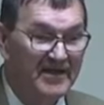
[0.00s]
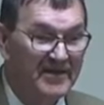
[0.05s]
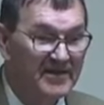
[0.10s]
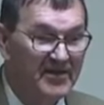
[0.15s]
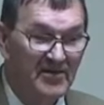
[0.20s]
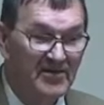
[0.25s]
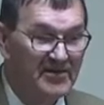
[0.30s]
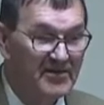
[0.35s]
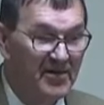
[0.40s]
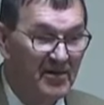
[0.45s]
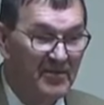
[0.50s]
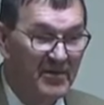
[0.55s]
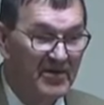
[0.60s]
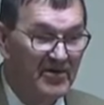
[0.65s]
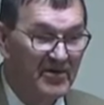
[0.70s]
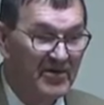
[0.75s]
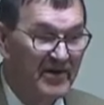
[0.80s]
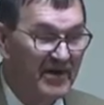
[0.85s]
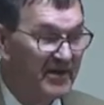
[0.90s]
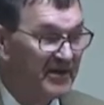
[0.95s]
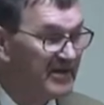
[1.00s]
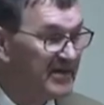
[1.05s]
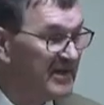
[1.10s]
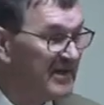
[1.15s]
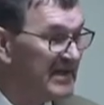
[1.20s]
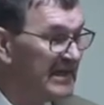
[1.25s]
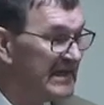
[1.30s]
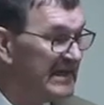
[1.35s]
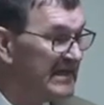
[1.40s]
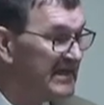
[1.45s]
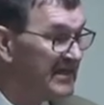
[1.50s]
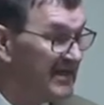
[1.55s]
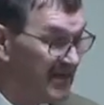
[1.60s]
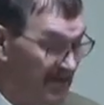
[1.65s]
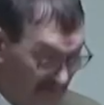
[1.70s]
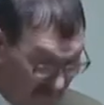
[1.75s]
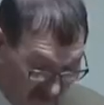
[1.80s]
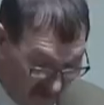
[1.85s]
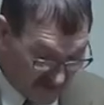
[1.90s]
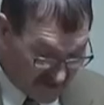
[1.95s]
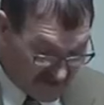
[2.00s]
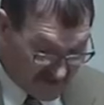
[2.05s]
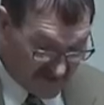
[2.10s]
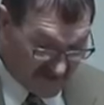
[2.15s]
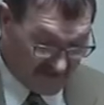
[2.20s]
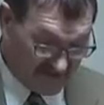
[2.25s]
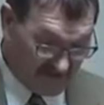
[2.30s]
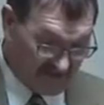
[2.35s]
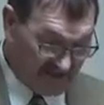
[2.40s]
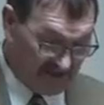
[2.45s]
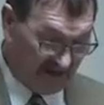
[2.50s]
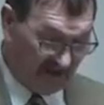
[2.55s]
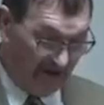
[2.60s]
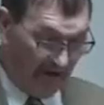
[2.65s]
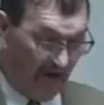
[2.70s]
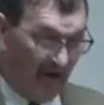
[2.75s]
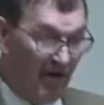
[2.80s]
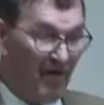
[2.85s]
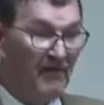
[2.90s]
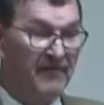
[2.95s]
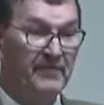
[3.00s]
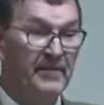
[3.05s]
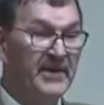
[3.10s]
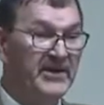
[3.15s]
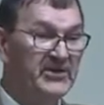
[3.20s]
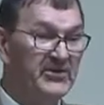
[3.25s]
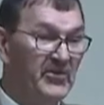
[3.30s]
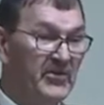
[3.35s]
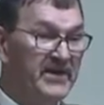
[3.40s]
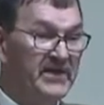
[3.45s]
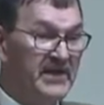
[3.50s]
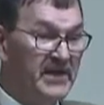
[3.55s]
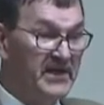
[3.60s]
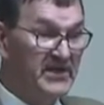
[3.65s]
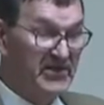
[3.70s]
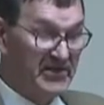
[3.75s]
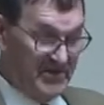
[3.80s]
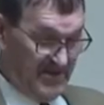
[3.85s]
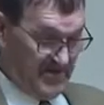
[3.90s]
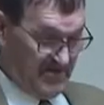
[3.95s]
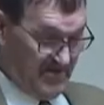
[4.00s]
There's no middle ground. Paul says there's a gulf between these two.